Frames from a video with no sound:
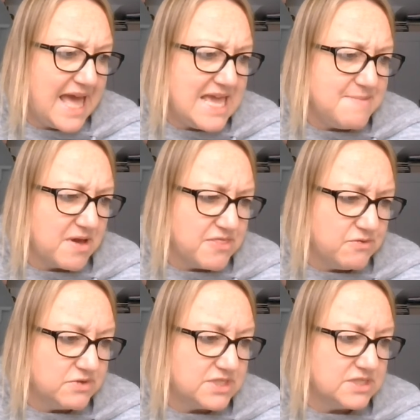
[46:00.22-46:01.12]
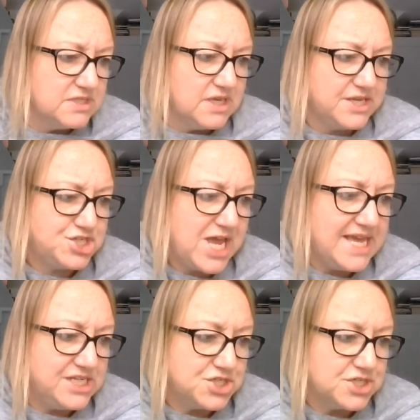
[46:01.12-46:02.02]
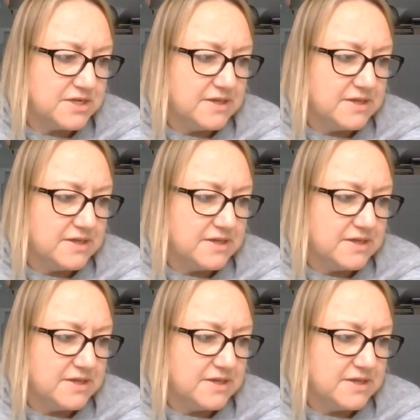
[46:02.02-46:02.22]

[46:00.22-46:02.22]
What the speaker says: came, I thought, a change.